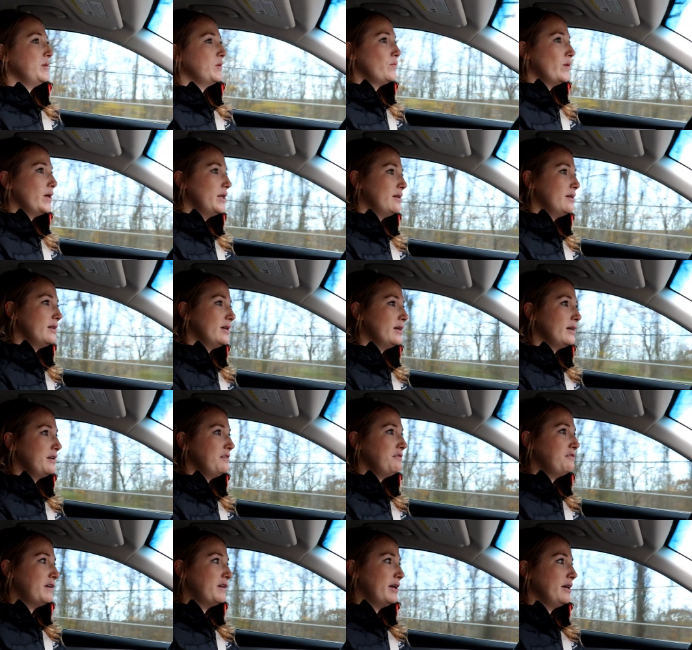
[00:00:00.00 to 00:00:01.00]
The one thing
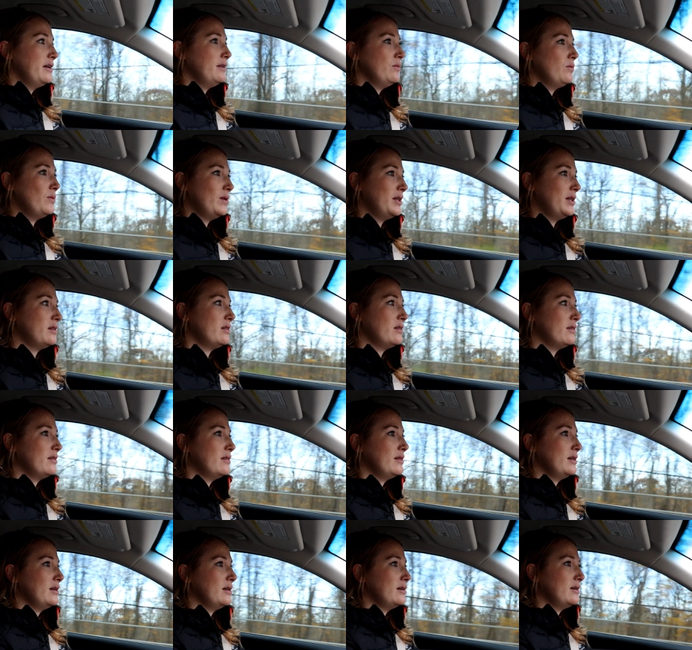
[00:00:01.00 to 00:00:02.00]
I find with
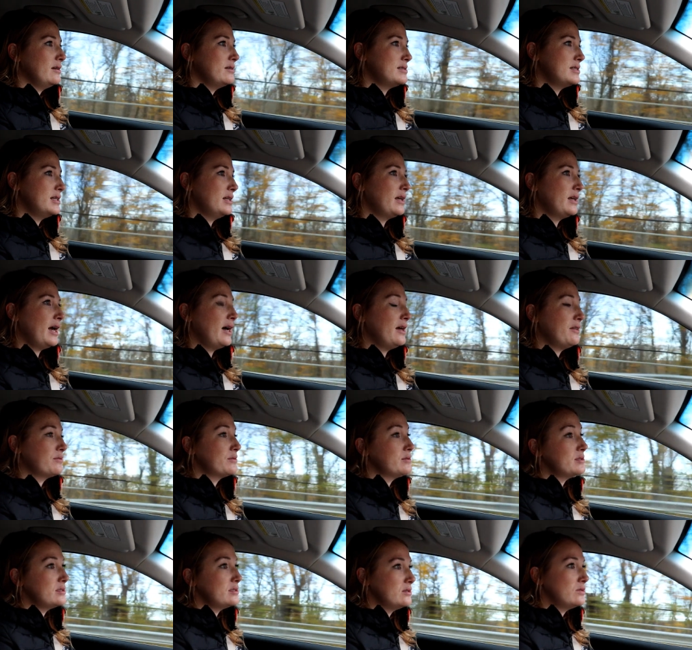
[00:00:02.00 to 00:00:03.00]
the St.
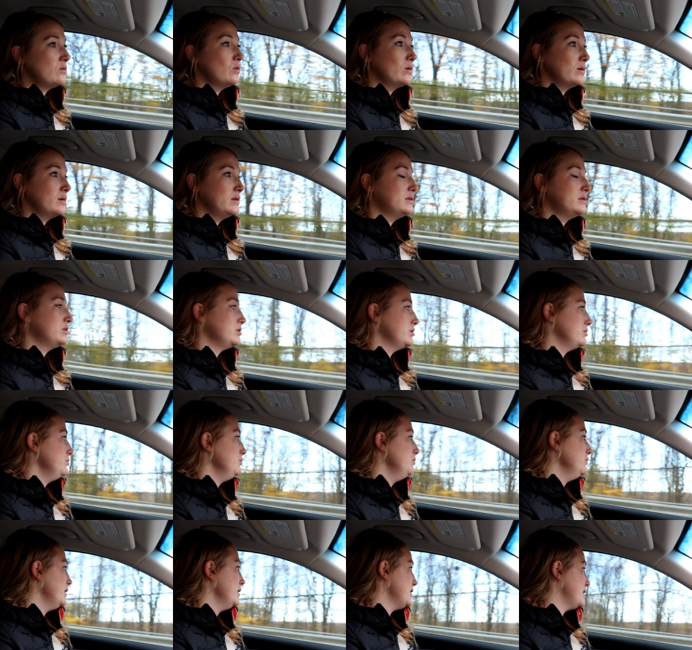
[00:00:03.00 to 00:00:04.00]
Catharines and Thorold
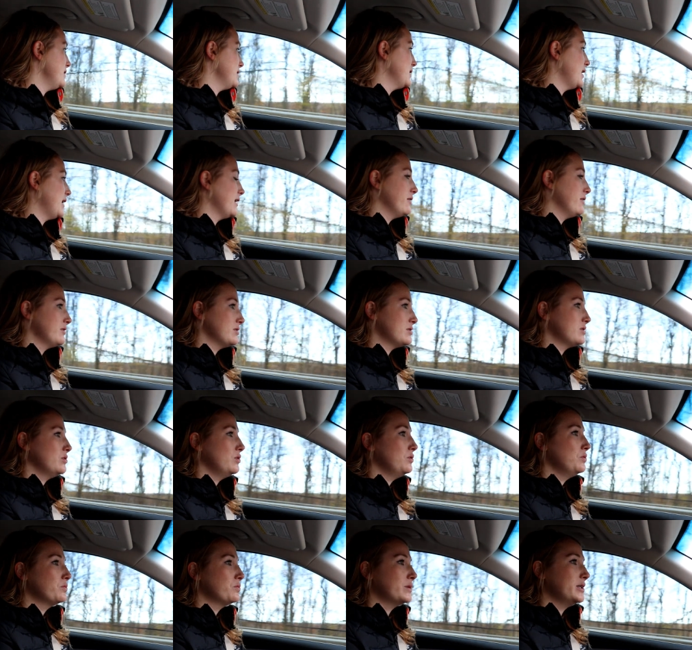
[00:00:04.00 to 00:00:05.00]
too is that there's
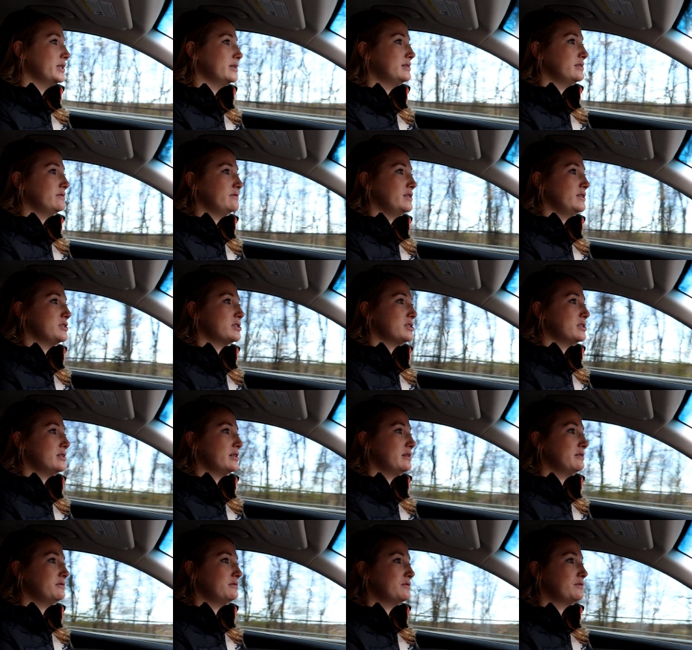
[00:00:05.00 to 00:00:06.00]
no real division
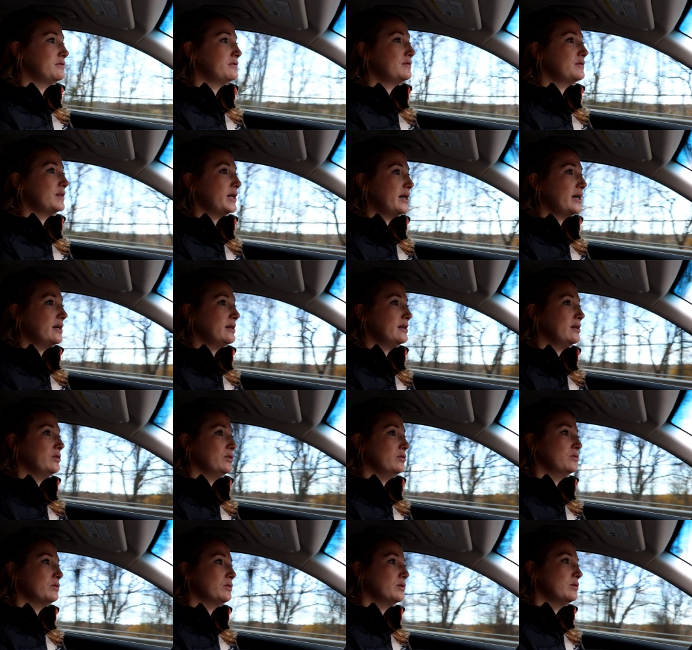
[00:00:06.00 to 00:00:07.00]
of, uh, you
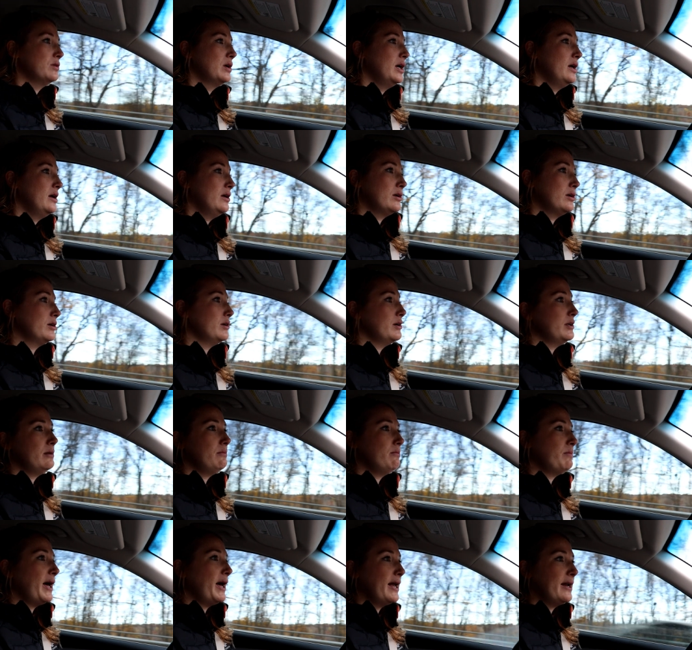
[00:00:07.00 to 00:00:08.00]
know, good
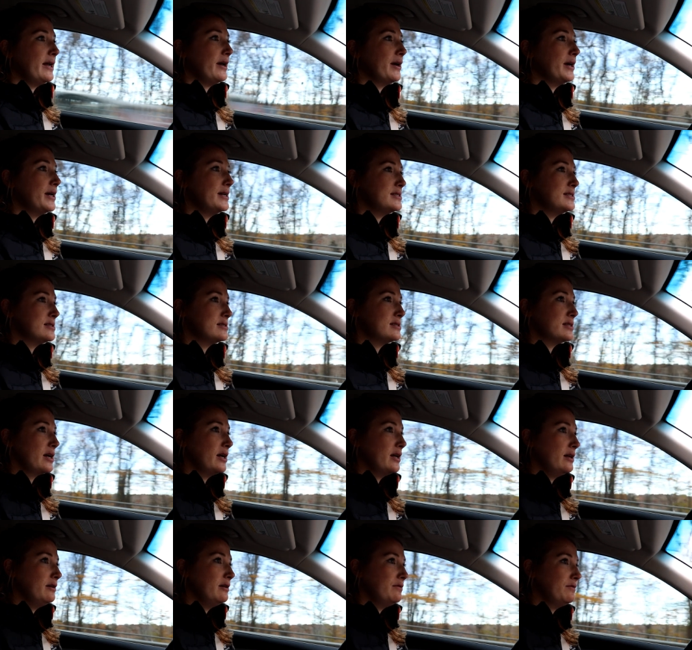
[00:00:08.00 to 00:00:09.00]
and bad areas. It's
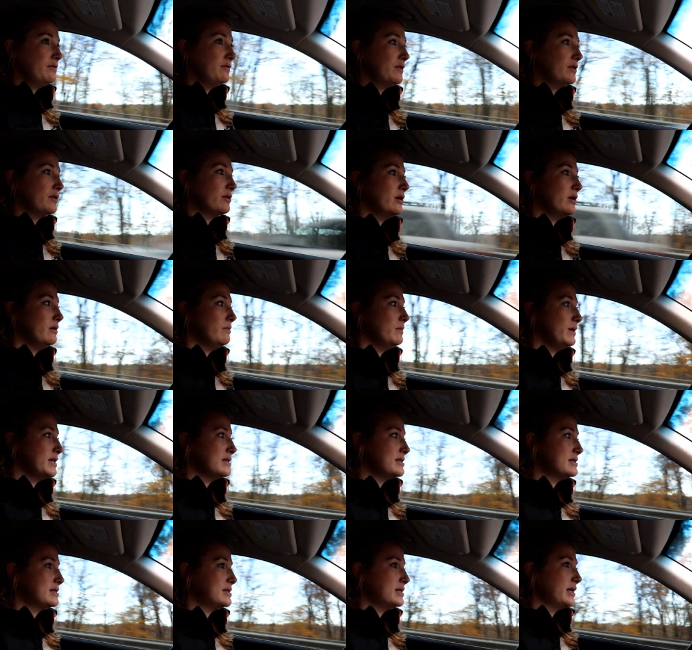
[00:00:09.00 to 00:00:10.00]
kind of, they're all
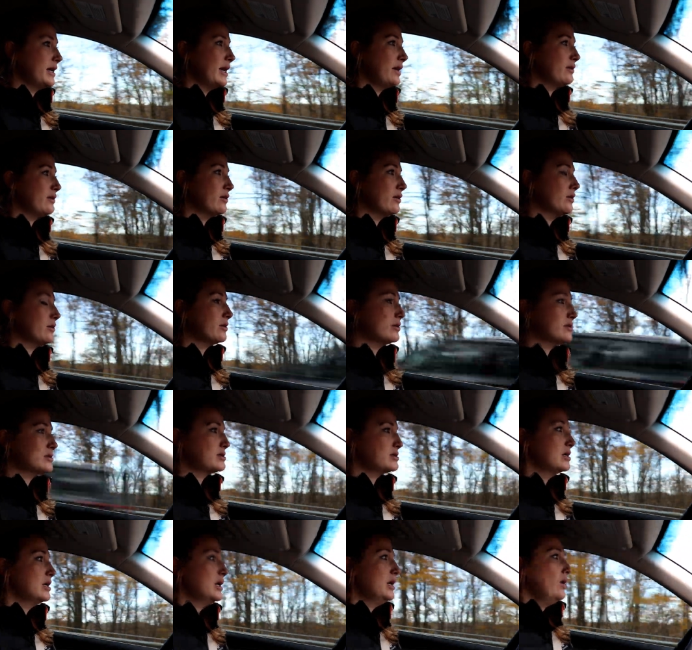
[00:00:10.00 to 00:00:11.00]
mixed together.
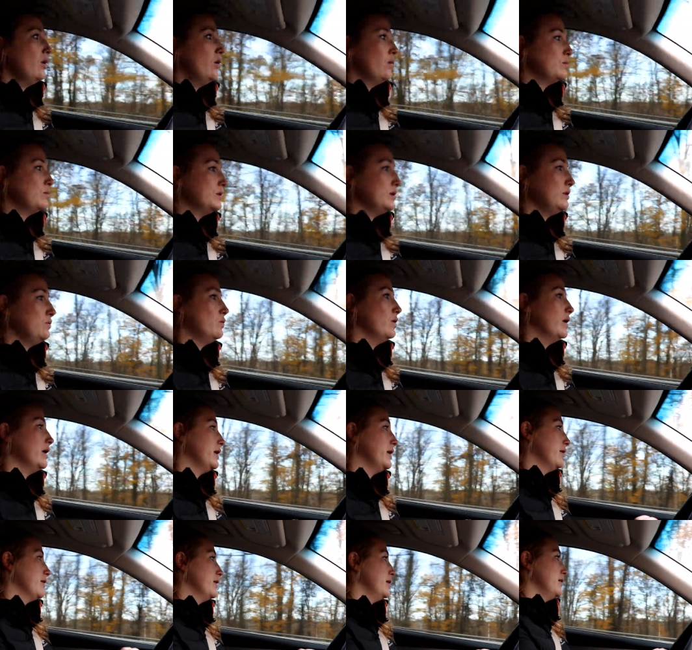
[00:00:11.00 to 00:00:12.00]
There's only one
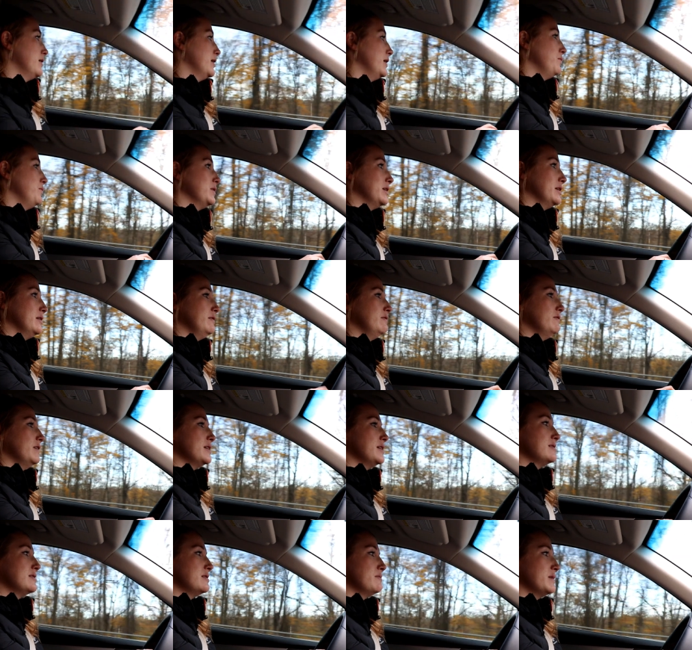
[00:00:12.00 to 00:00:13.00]
area that I wouldn't
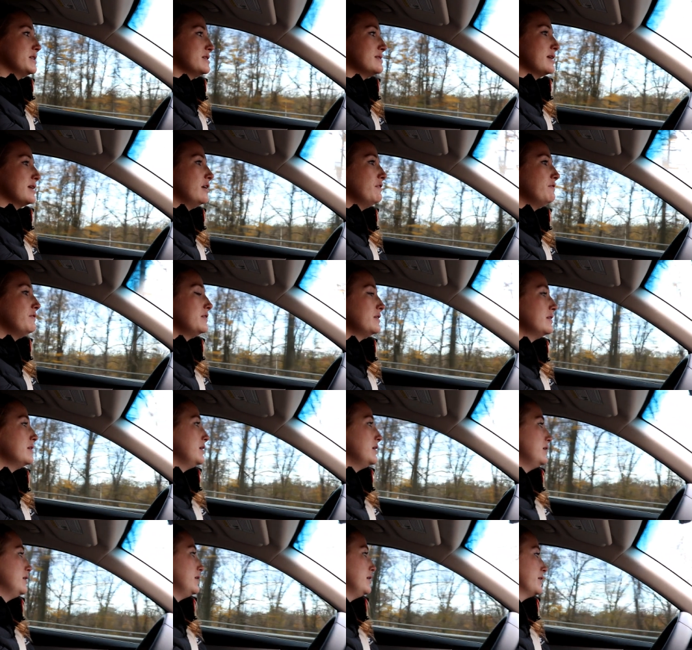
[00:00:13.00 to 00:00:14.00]
invest in myself in,
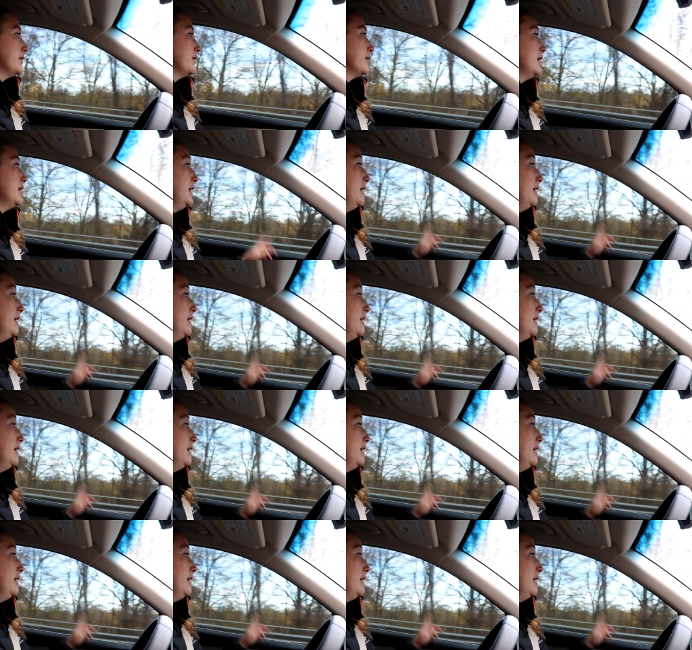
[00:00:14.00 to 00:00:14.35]
in here.